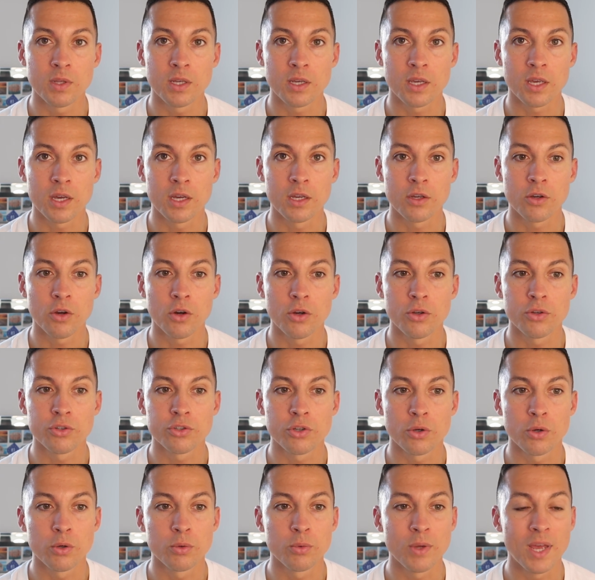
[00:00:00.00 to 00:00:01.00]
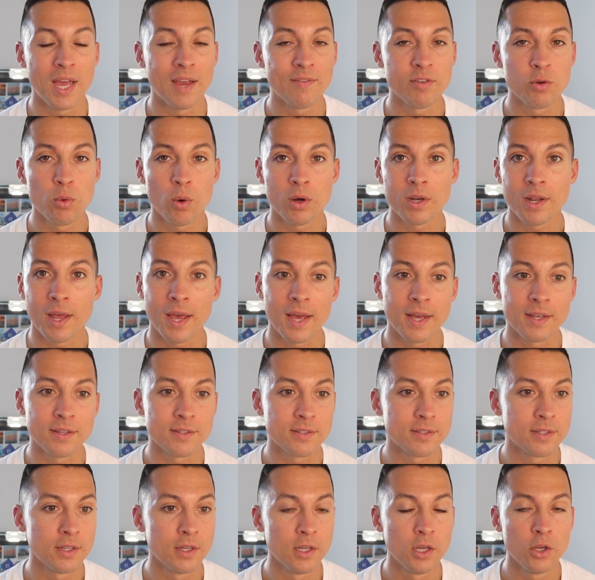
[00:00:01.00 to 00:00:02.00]
Okay, guys, so everyone
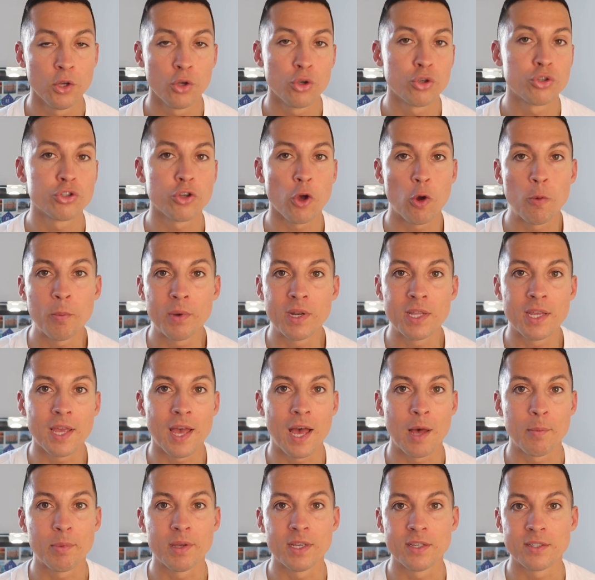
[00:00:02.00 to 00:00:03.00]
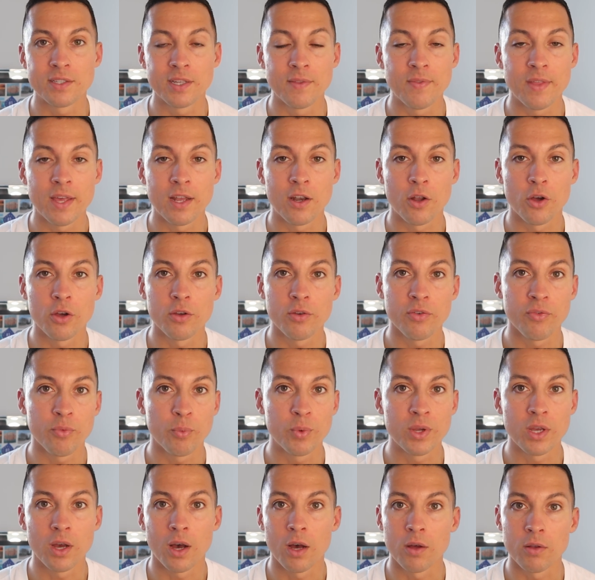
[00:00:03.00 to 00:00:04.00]
has so many habits in their life.
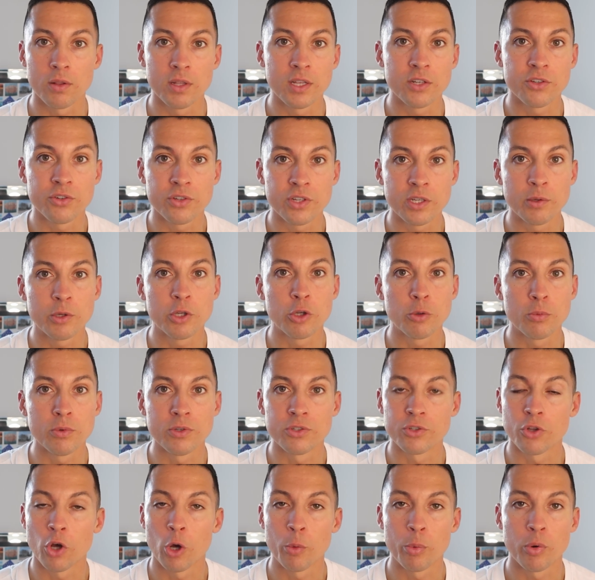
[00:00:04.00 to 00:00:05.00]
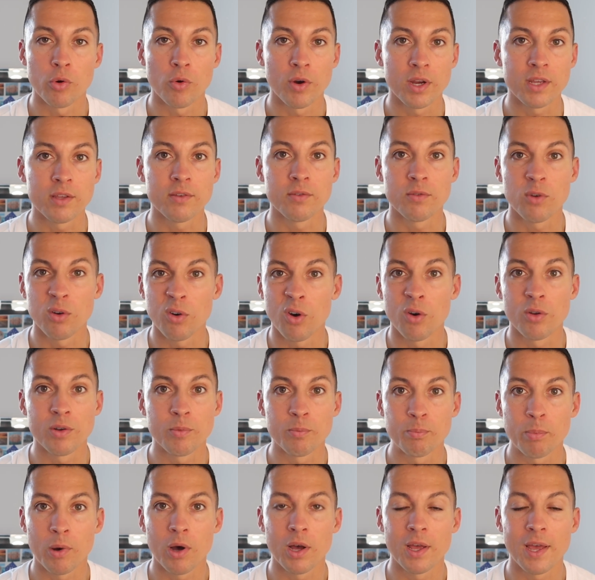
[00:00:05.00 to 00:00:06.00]
We are literally humans that operate
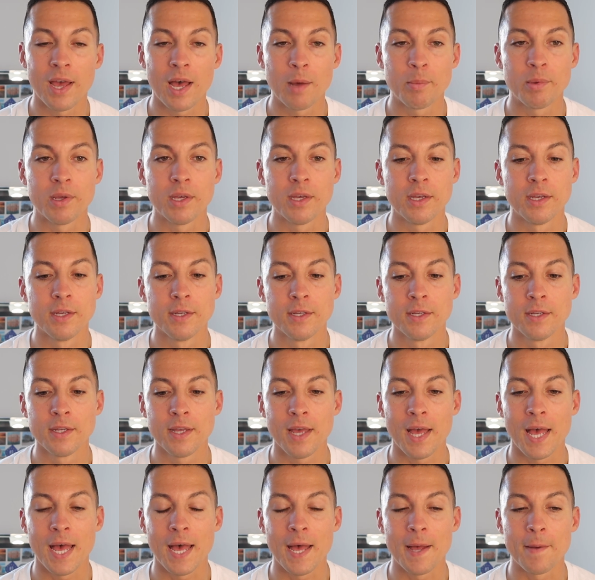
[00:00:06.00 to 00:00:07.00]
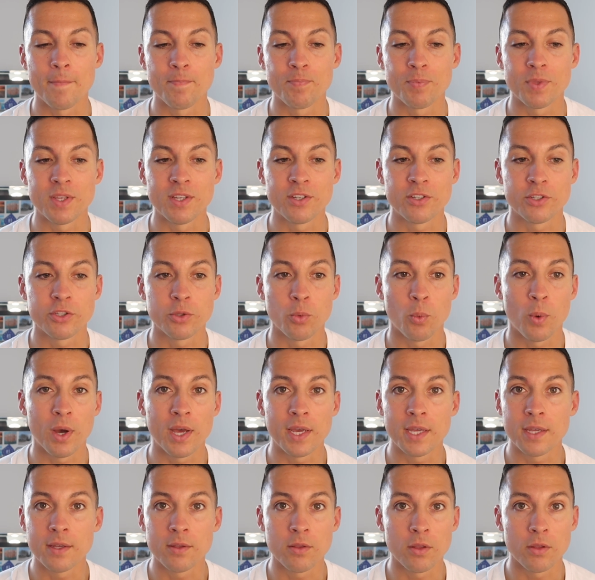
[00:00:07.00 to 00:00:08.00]
on by habit, um, it's the
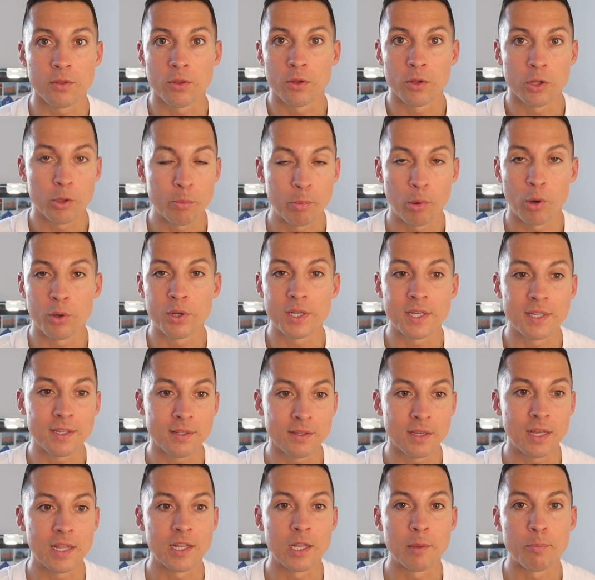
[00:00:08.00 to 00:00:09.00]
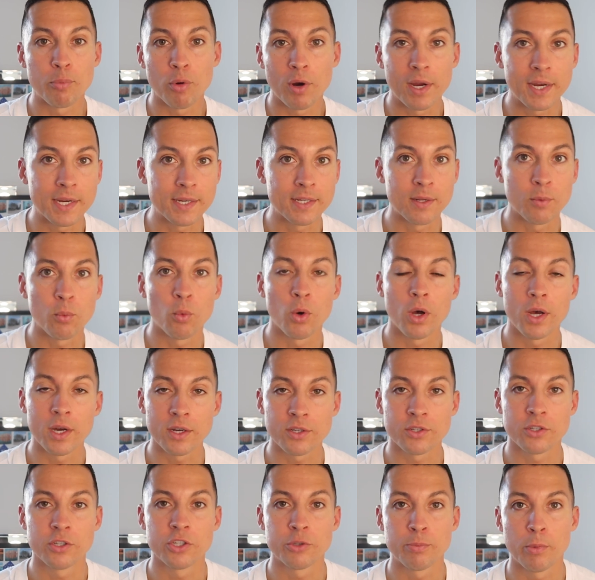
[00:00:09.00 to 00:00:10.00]
way that the body and the brain
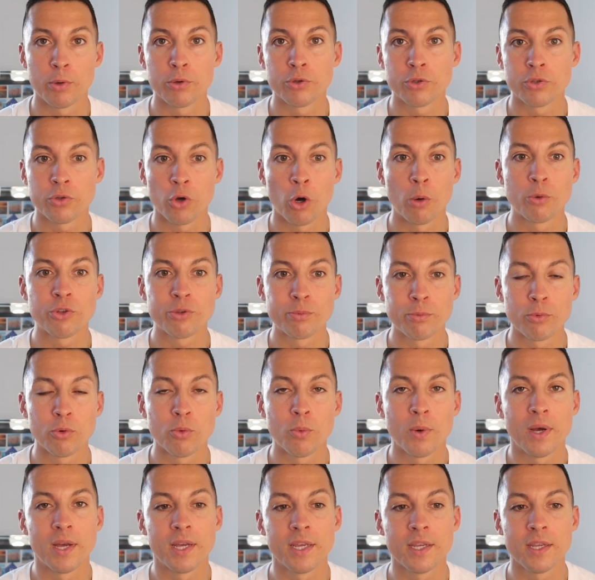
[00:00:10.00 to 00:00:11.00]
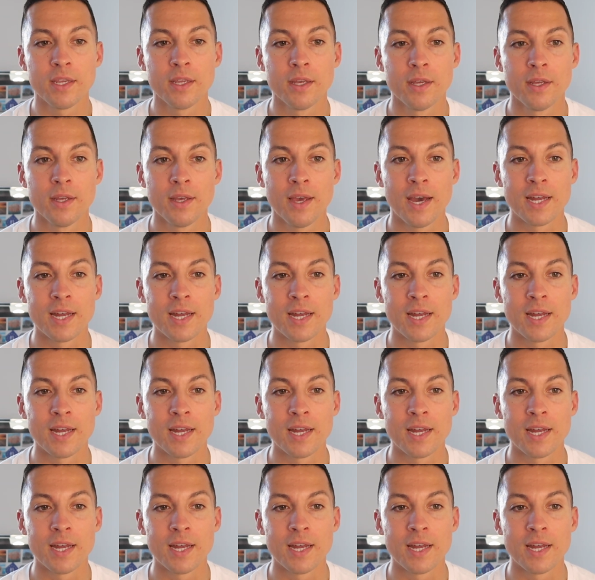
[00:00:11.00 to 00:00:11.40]
works at its most optimal way.